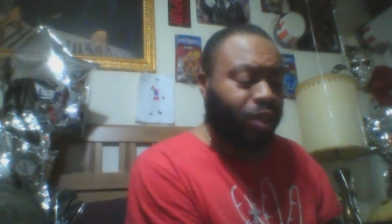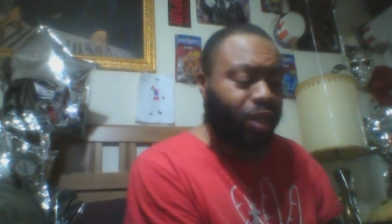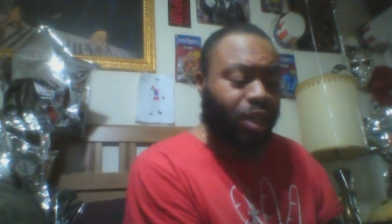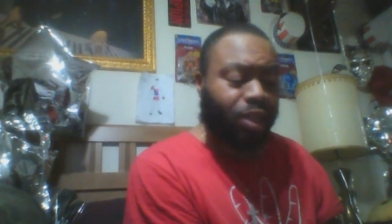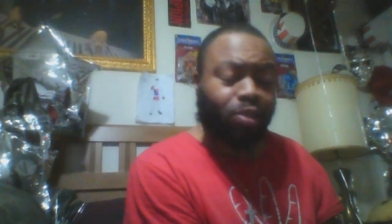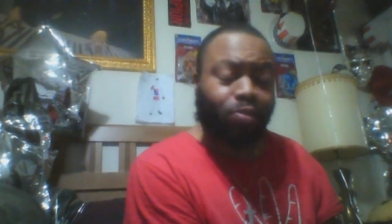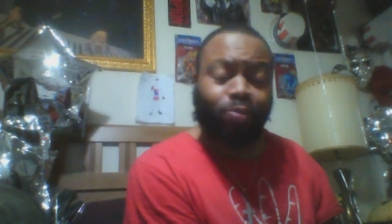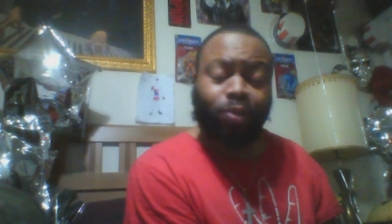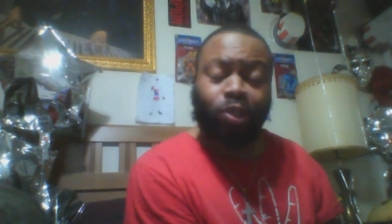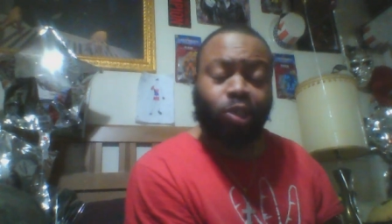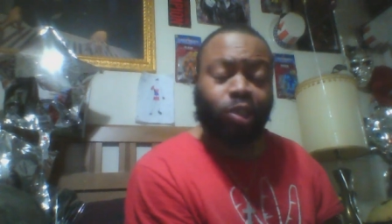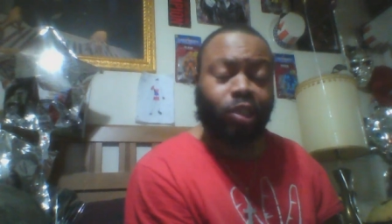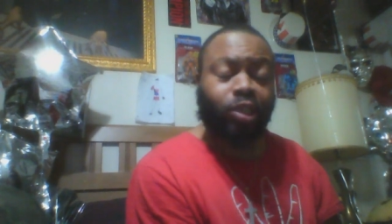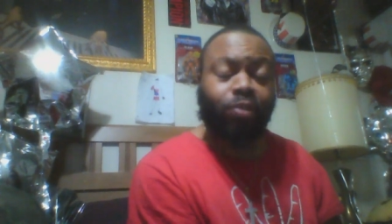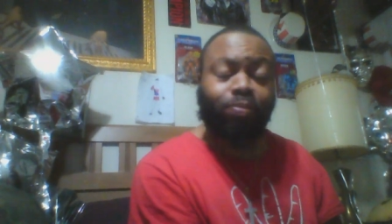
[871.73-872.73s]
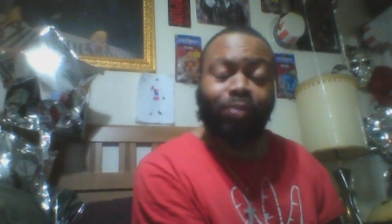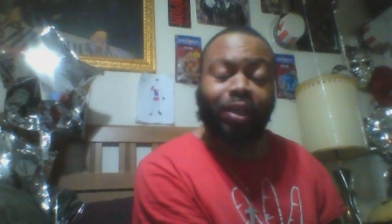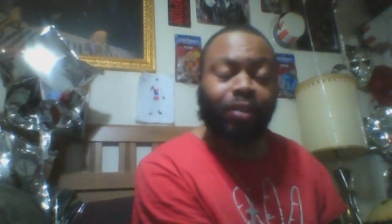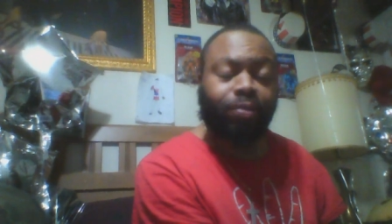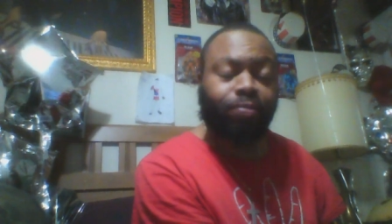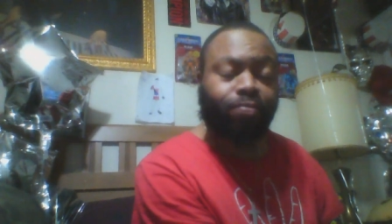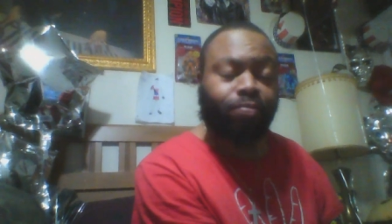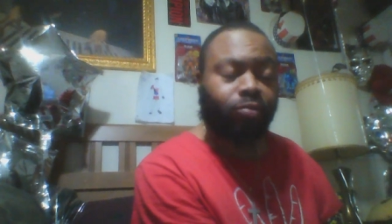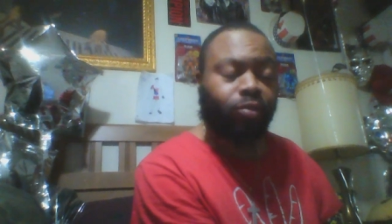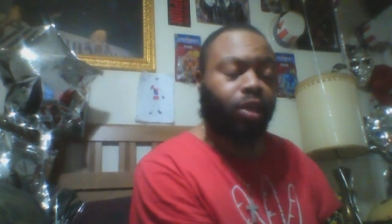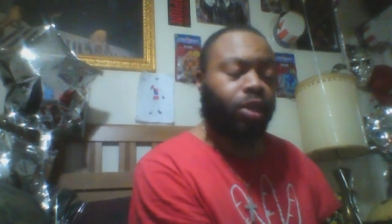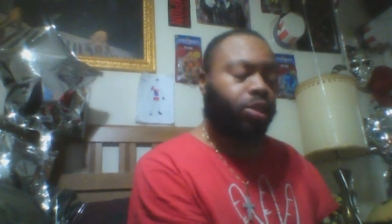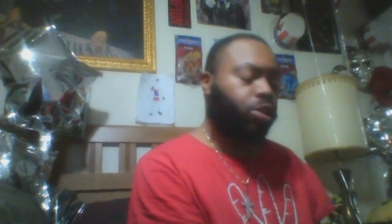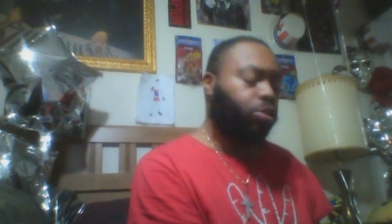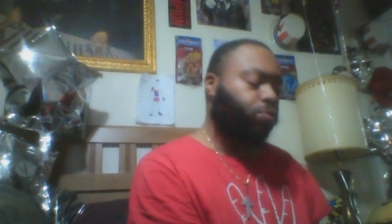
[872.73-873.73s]
I just be chilling, man.
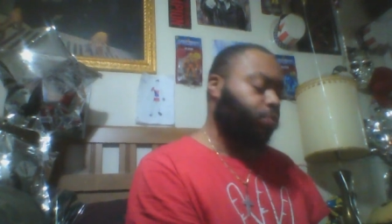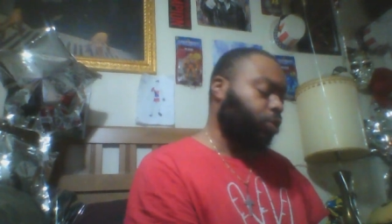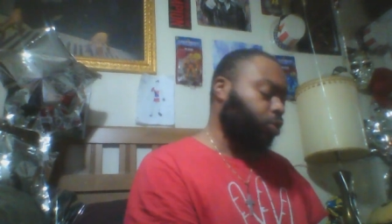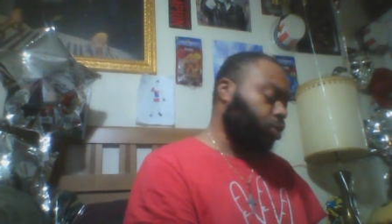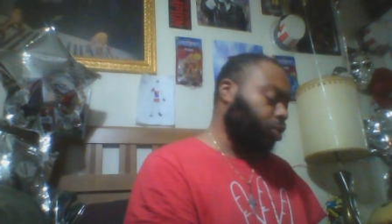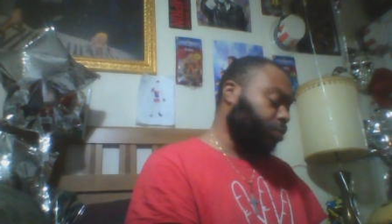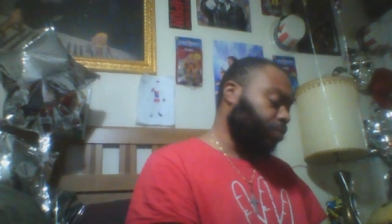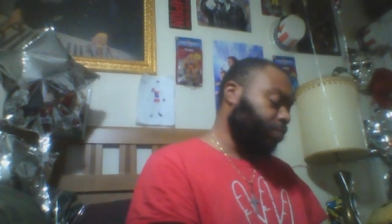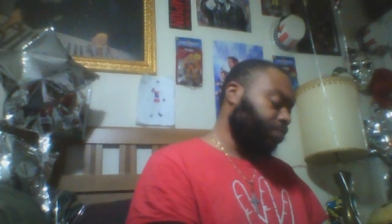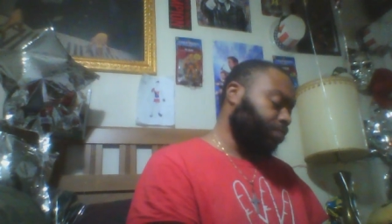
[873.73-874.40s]
I just be chilling.